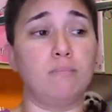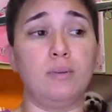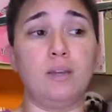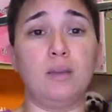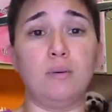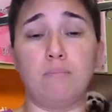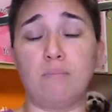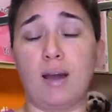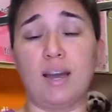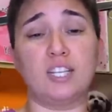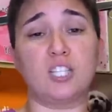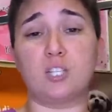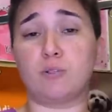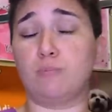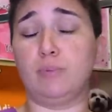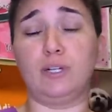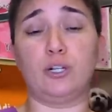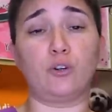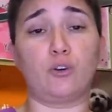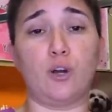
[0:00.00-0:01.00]
it might
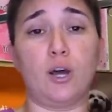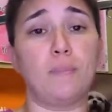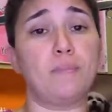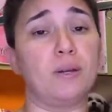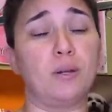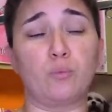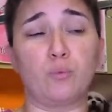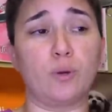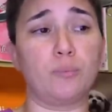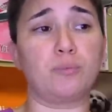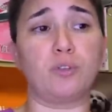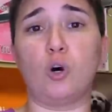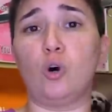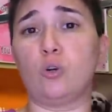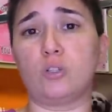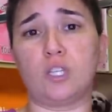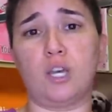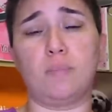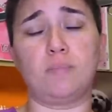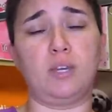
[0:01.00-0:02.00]
splinter up and rip the
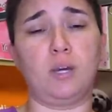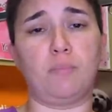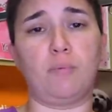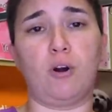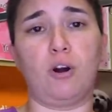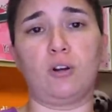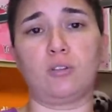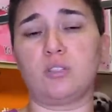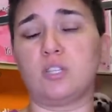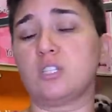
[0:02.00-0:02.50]
whole tummy apart.